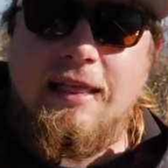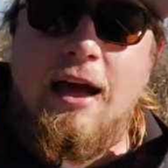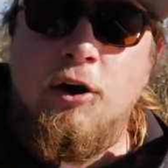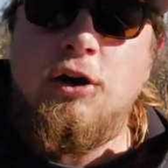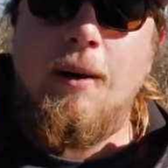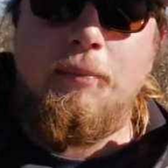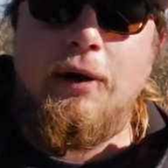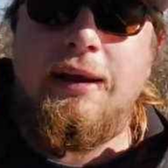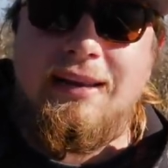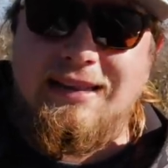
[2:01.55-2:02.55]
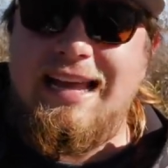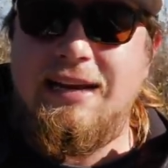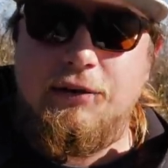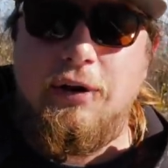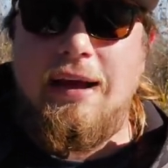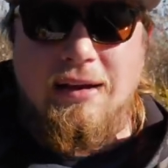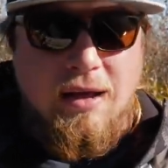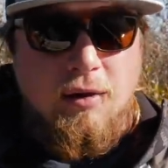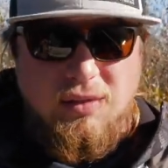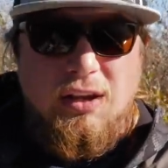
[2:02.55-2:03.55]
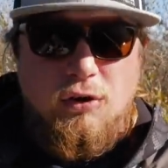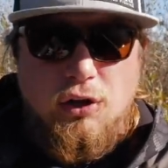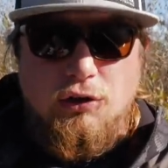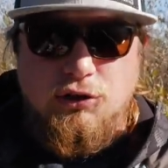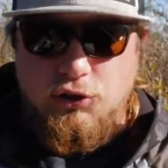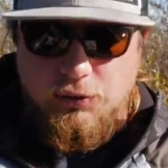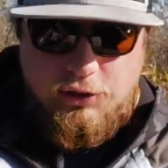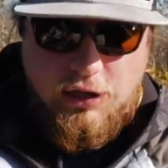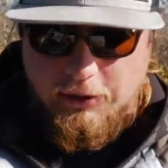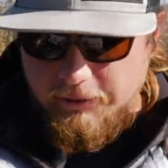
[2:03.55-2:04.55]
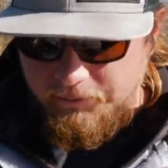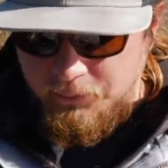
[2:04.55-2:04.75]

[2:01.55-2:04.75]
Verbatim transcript: that hookup rate and landing rate a little closer to each other.